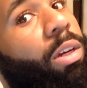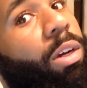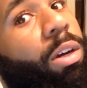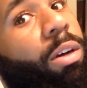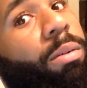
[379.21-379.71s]

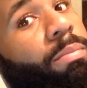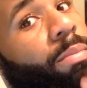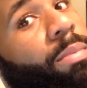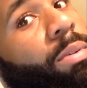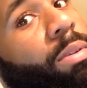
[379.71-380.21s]

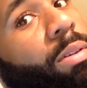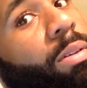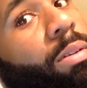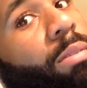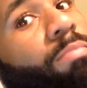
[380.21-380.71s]

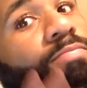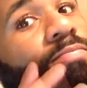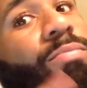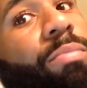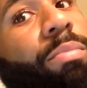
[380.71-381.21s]

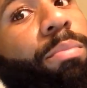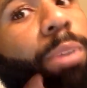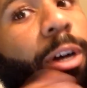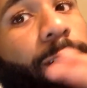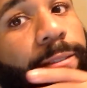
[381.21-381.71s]

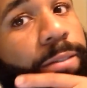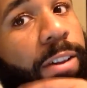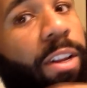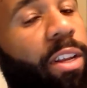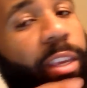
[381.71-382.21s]
But
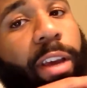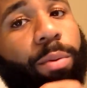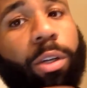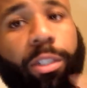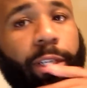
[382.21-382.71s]
yeah,
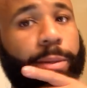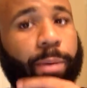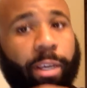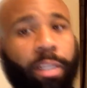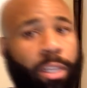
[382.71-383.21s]
we'll see,
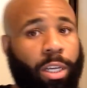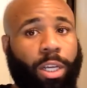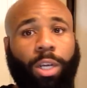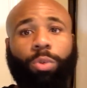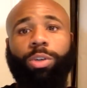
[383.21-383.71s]
man.
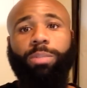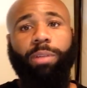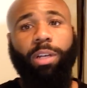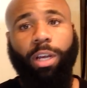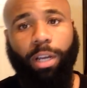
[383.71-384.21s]
Wish
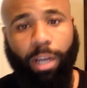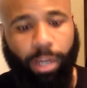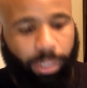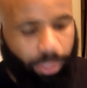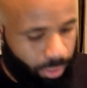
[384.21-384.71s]
me luck,
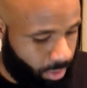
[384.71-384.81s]
guys.